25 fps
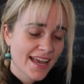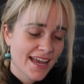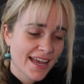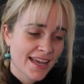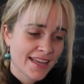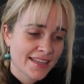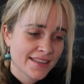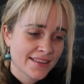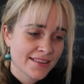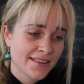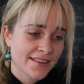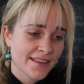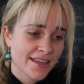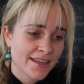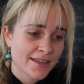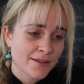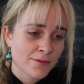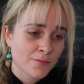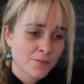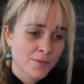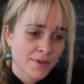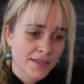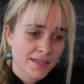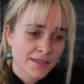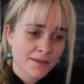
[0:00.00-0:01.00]
and
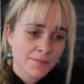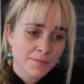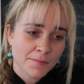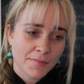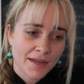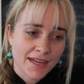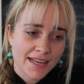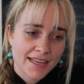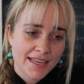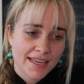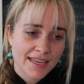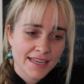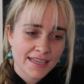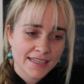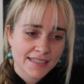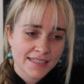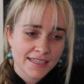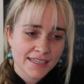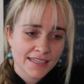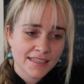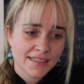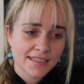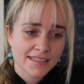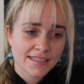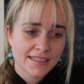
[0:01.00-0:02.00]
they win by
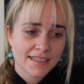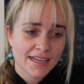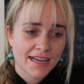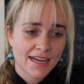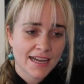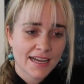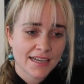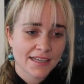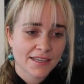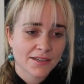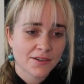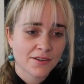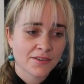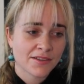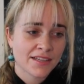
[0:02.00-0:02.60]
hitting the target